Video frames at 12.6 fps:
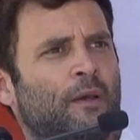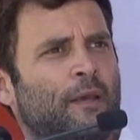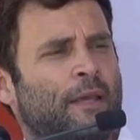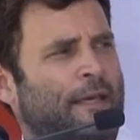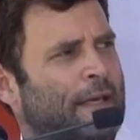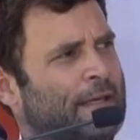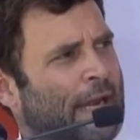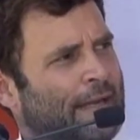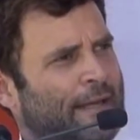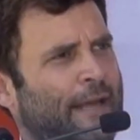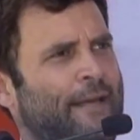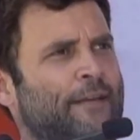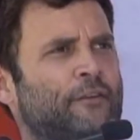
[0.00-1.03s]
he can get
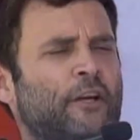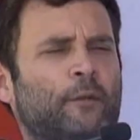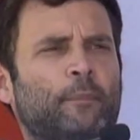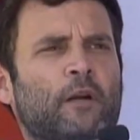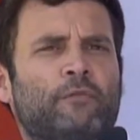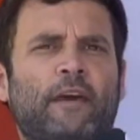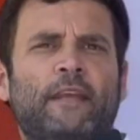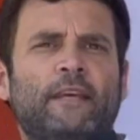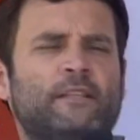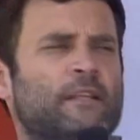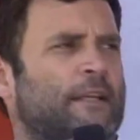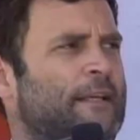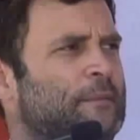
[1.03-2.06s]
any treatment very
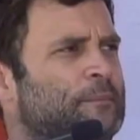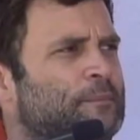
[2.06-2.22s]
easily.